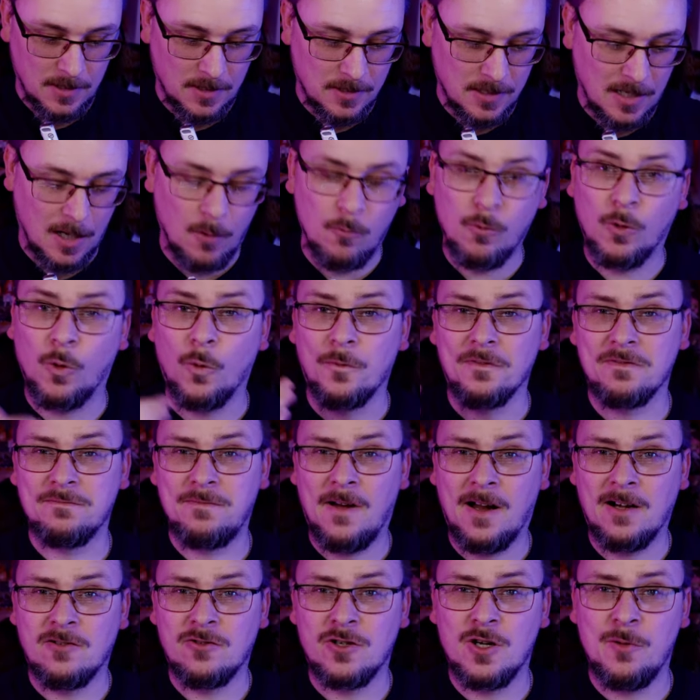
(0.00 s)
Now we're going to
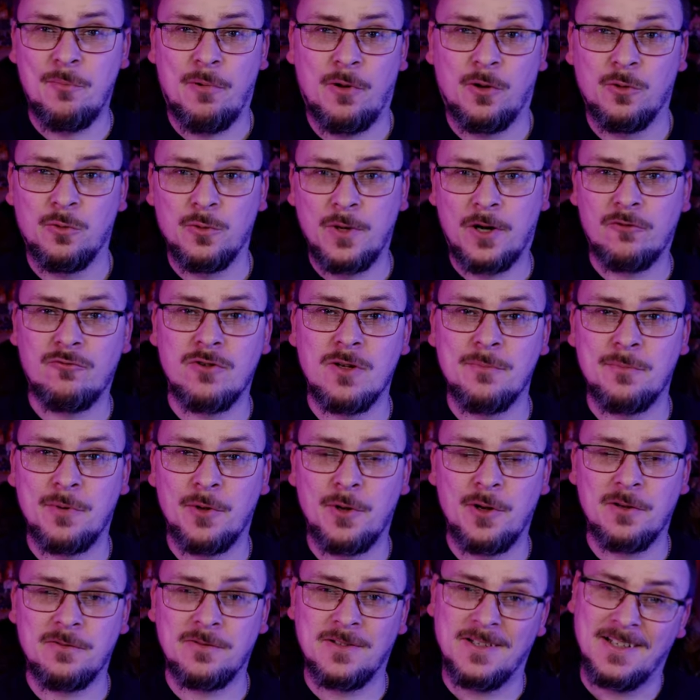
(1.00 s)
fire up Luna
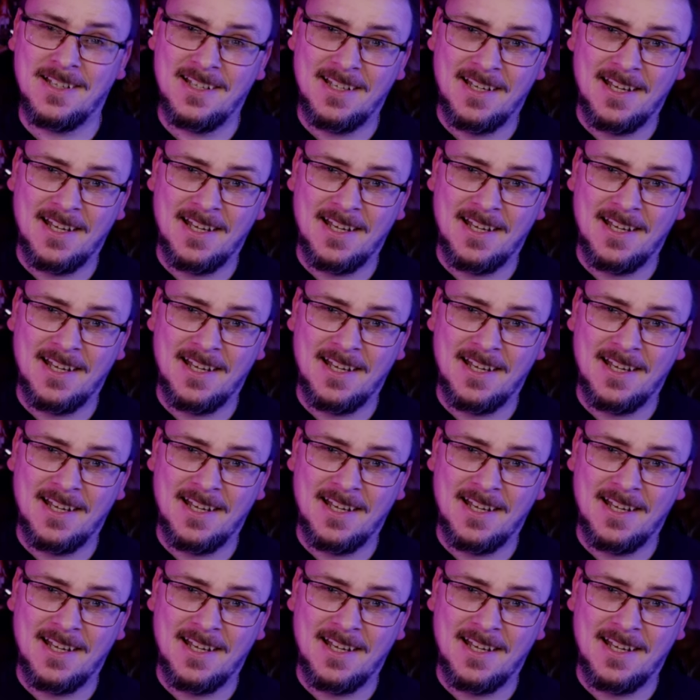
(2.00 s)
Rebirth